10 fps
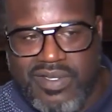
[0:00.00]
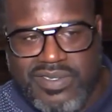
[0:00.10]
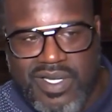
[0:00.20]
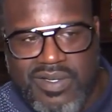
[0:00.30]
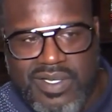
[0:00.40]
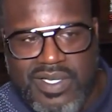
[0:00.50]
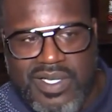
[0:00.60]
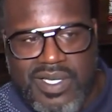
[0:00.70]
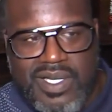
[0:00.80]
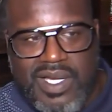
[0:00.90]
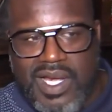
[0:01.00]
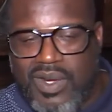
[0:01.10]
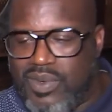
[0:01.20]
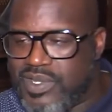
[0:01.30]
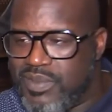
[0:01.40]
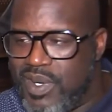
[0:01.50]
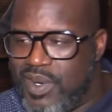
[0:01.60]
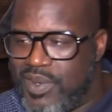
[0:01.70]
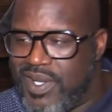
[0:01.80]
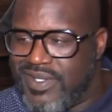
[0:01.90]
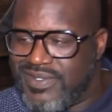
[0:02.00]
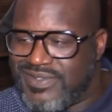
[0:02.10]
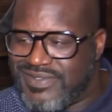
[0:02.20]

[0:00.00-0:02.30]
so I wish them all well.